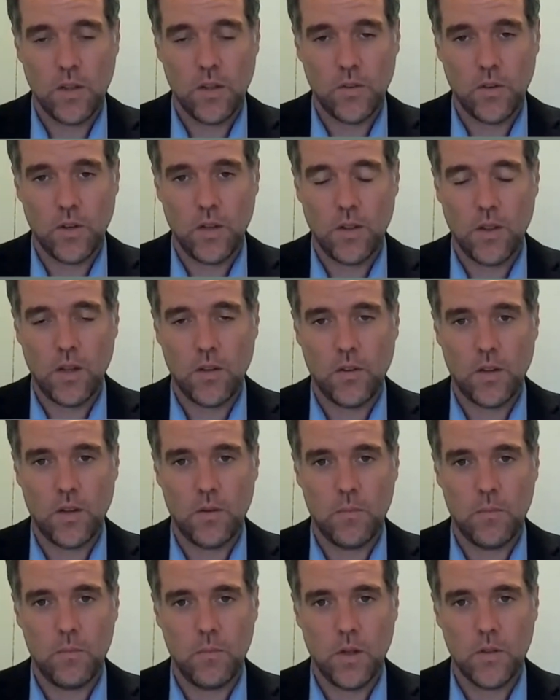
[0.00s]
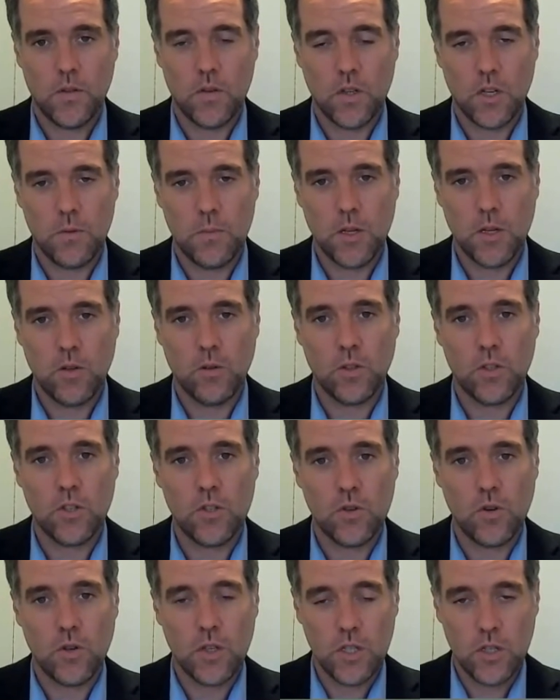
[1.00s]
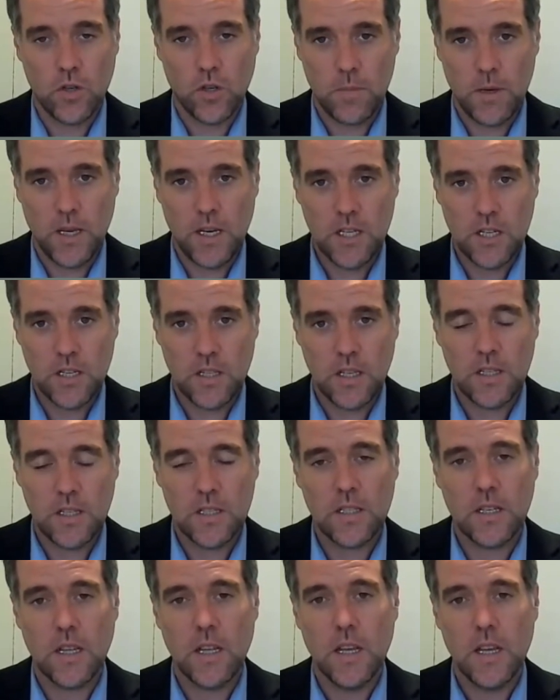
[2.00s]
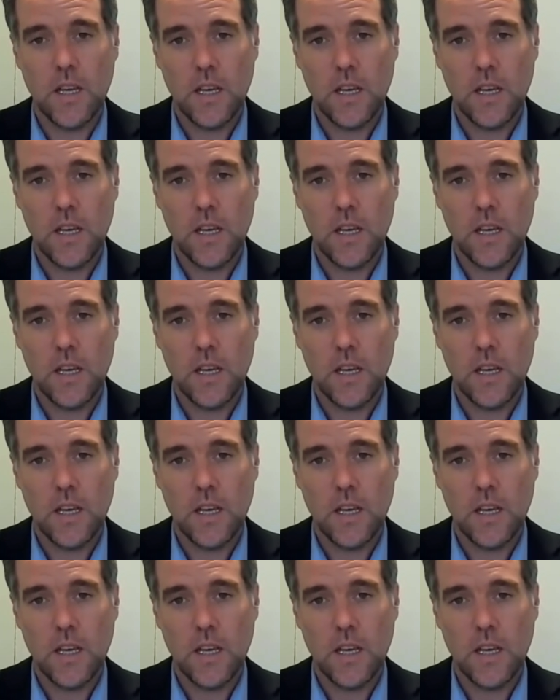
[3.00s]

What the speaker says: there's a document called a shortage occupation list.